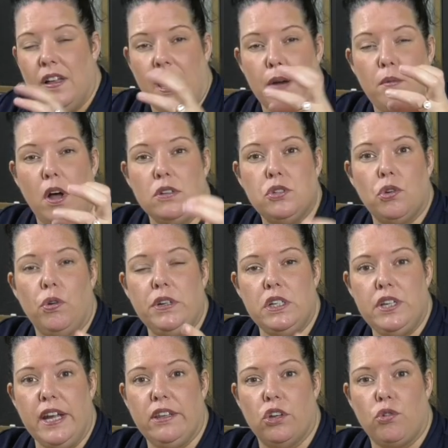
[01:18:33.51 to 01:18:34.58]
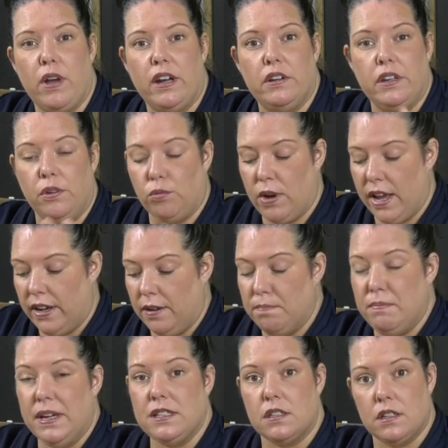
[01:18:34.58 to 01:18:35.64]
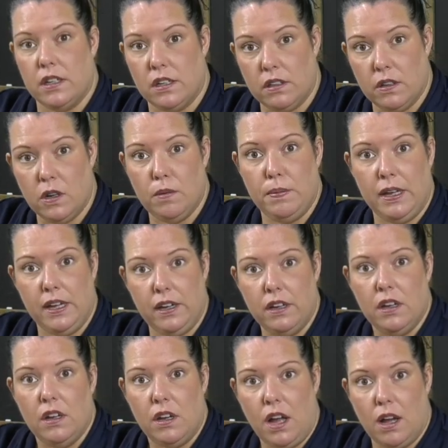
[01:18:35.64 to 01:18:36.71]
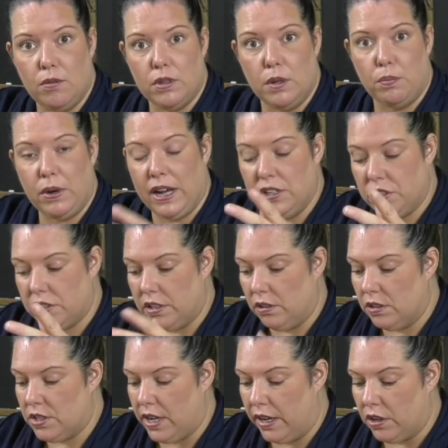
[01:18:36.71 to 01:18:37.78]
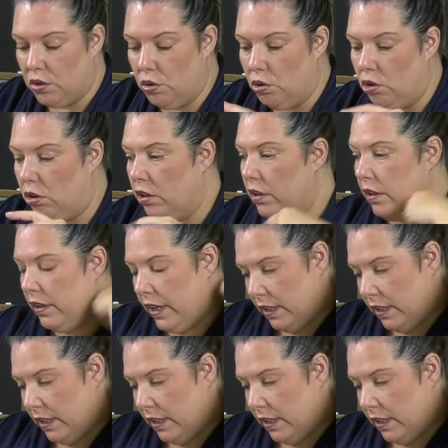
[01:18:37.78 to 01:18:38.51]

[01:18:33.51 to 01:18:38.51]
And I'm also going to take the grenadine red and mix it in a little bit with the branches. It looks kind of cool.